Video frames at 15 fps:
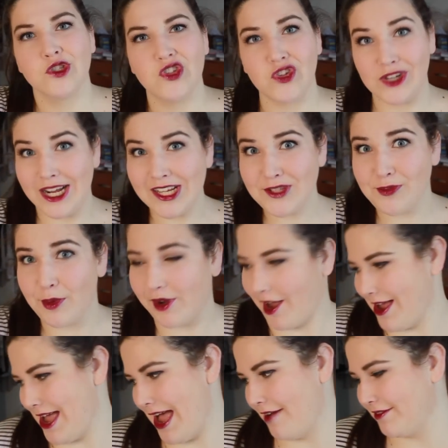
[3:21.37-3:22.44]
So the next book I
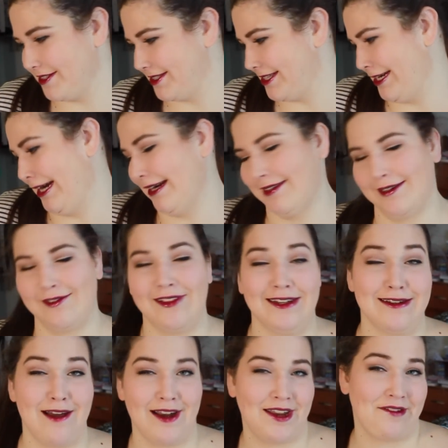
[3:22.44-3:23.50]
have is technically
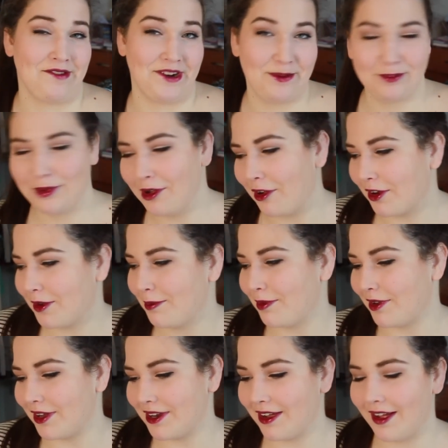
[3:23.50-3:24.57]
not even a book,
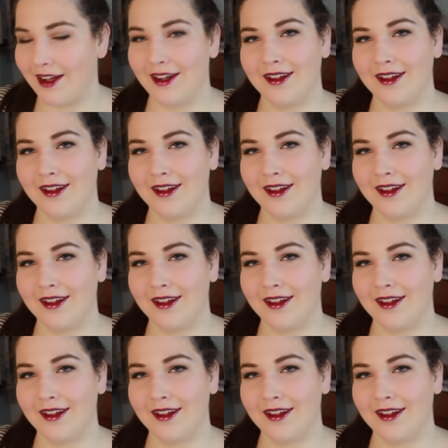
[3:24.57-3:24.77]
but